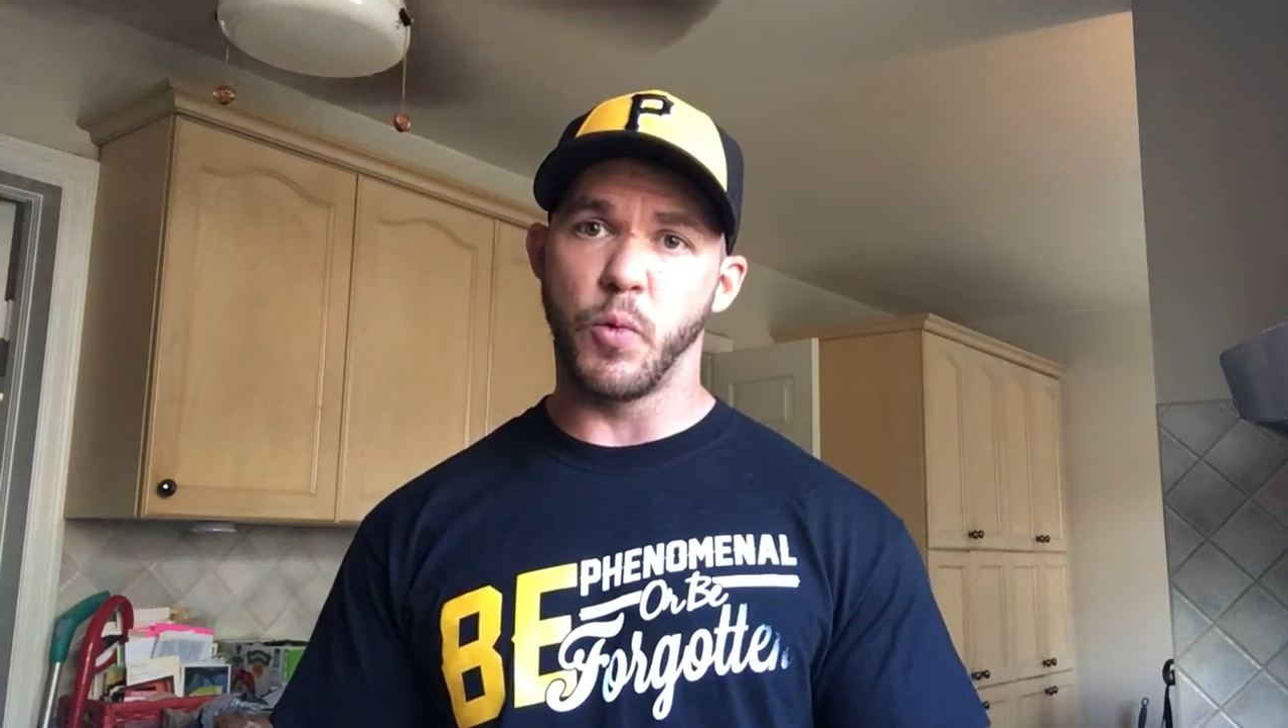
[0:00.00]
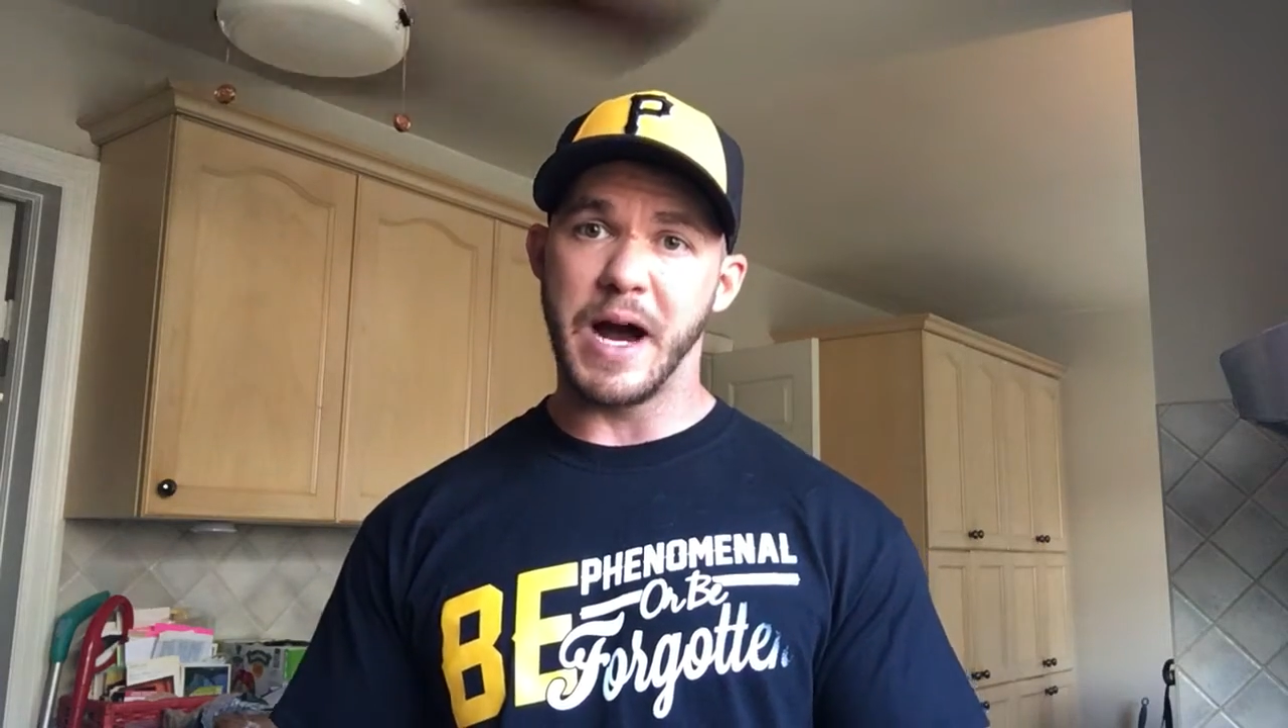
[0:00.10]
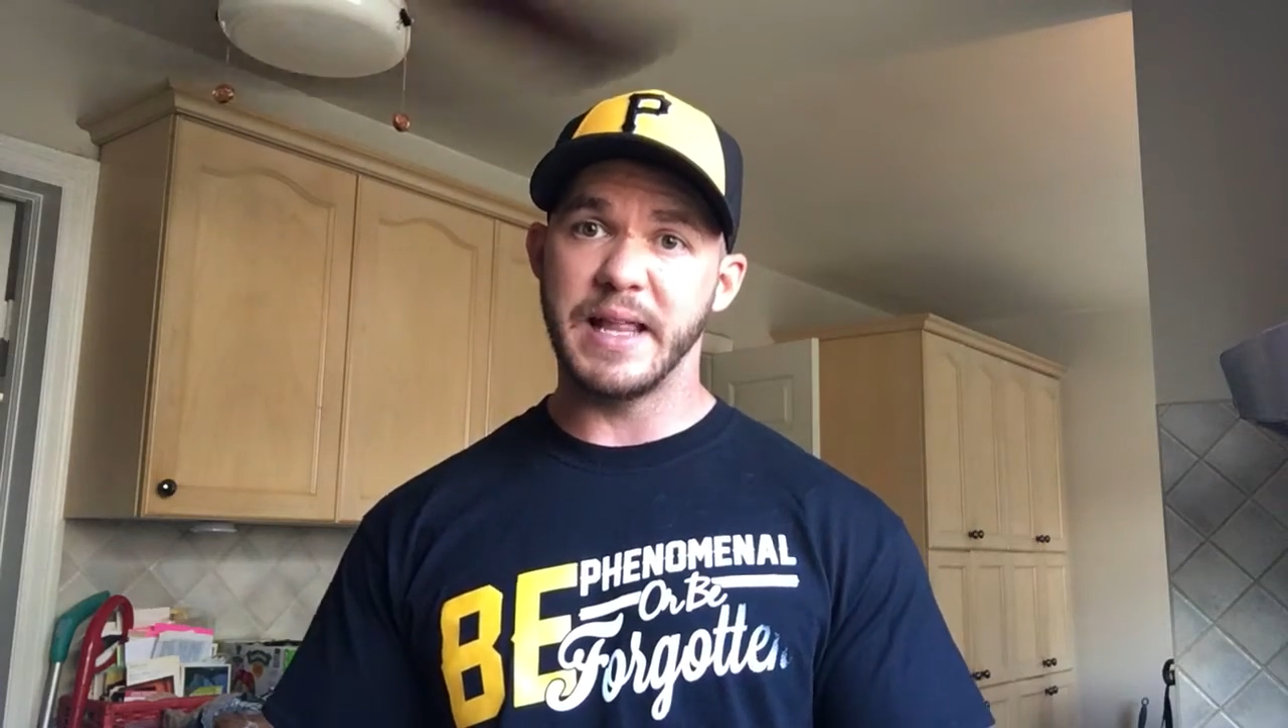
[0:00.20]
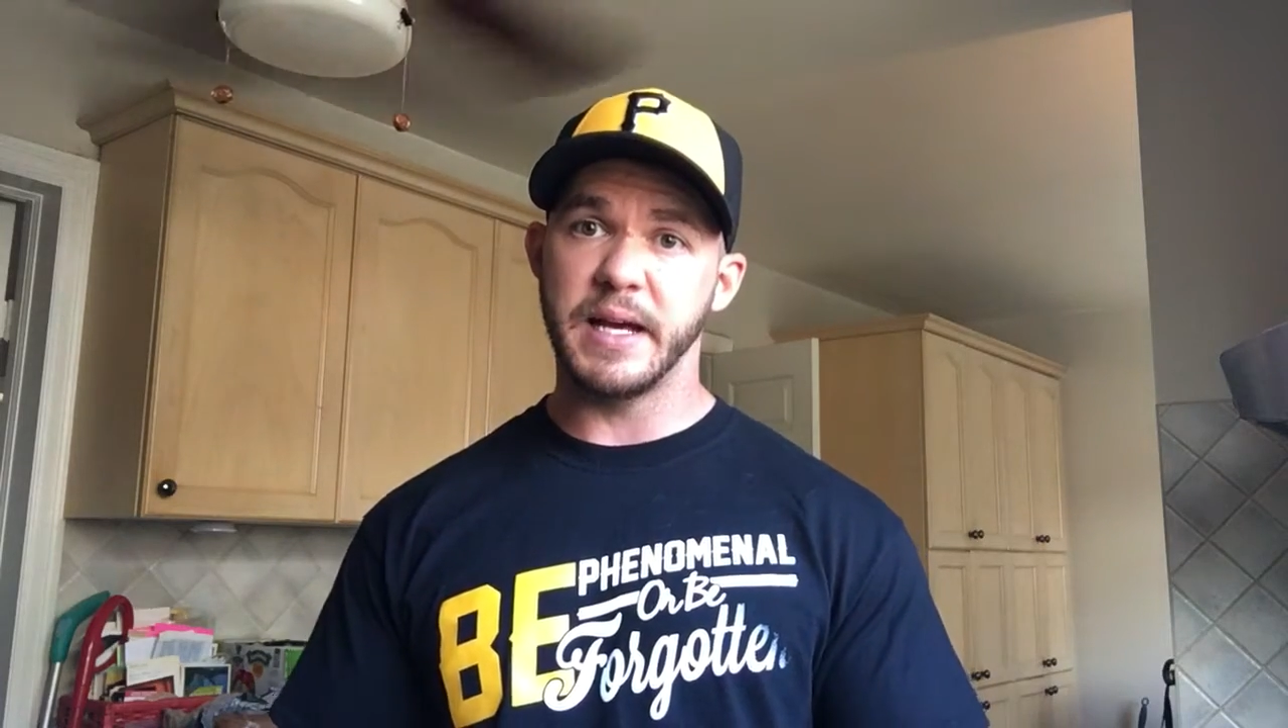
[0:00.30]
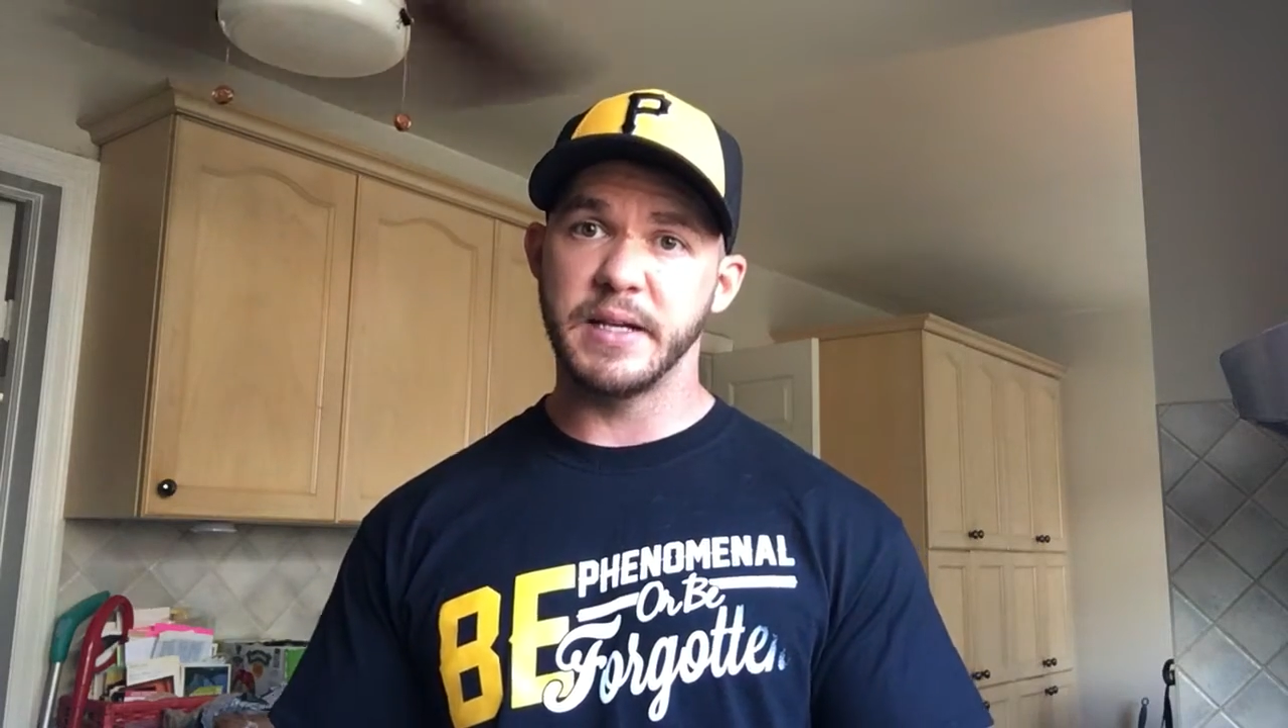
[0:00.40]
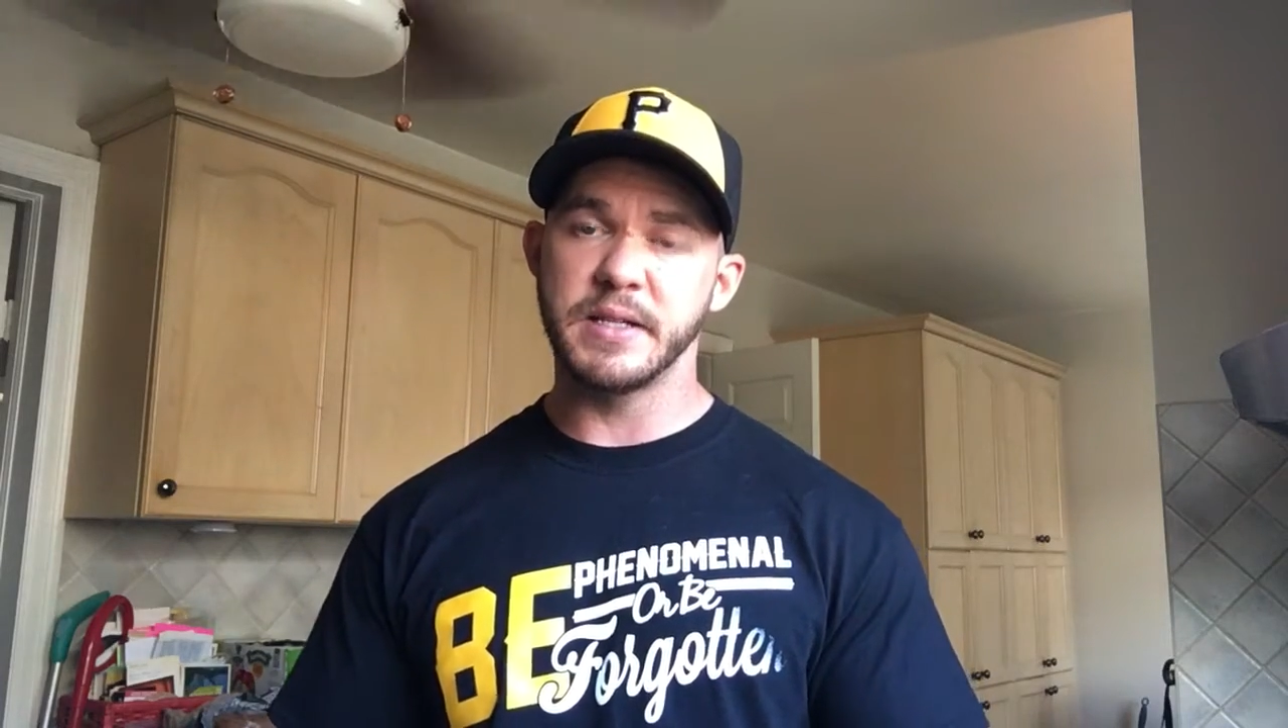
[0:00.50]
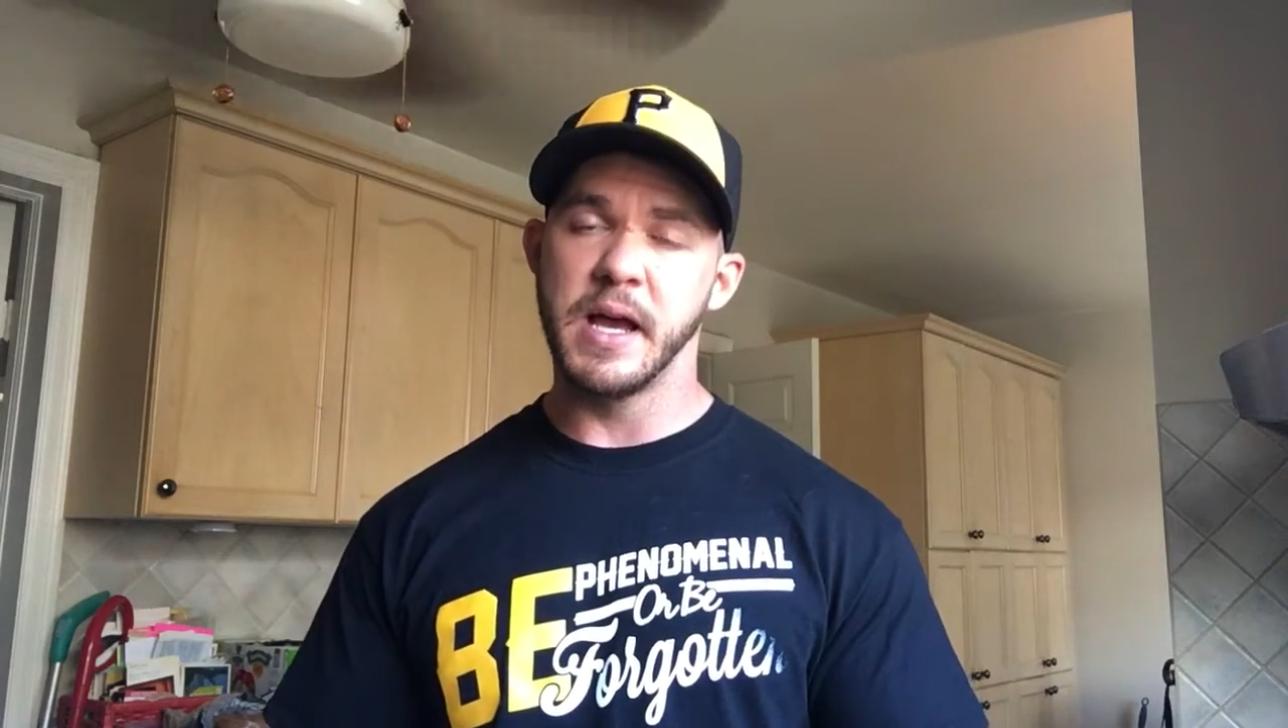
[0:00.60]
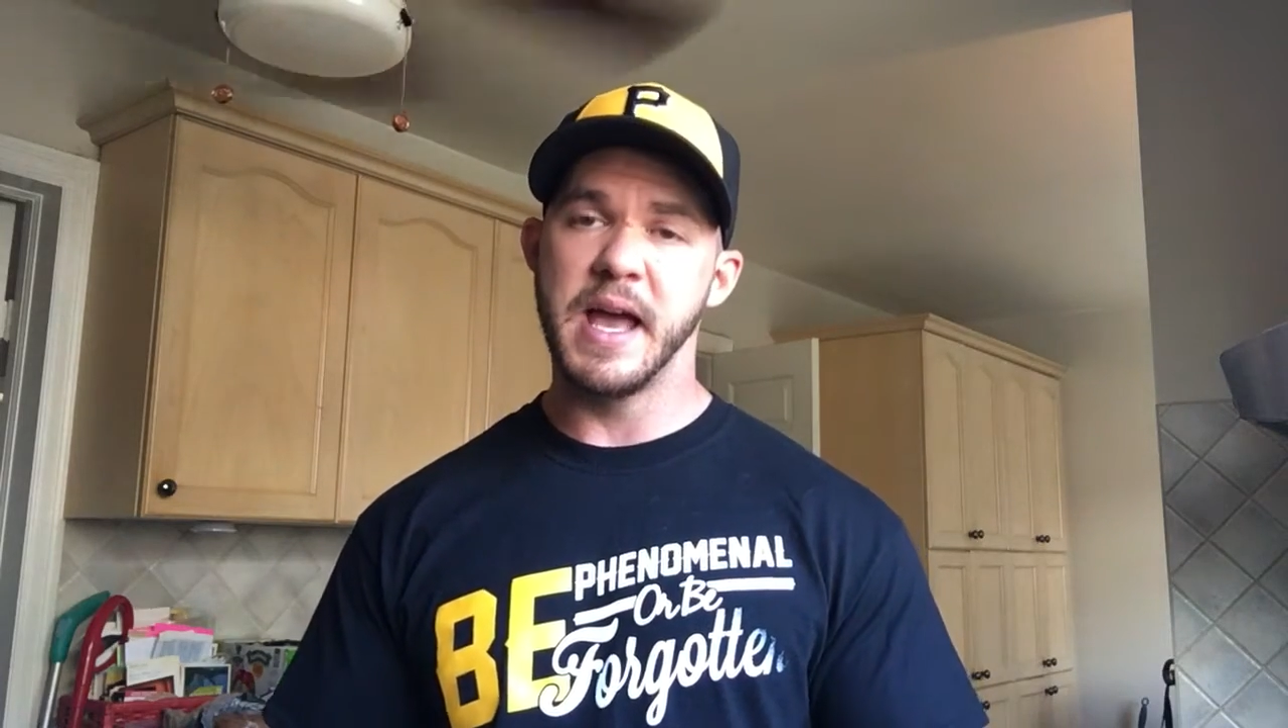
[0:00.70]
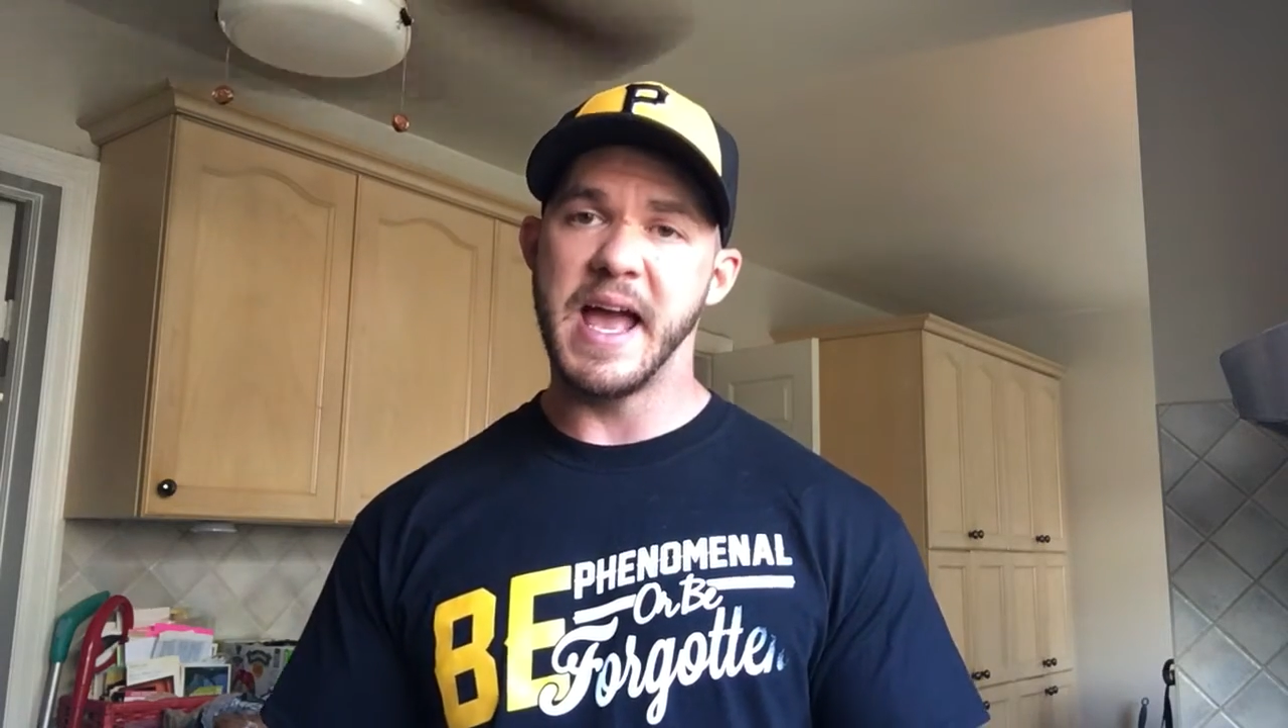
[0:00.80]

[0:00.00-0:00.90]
why that is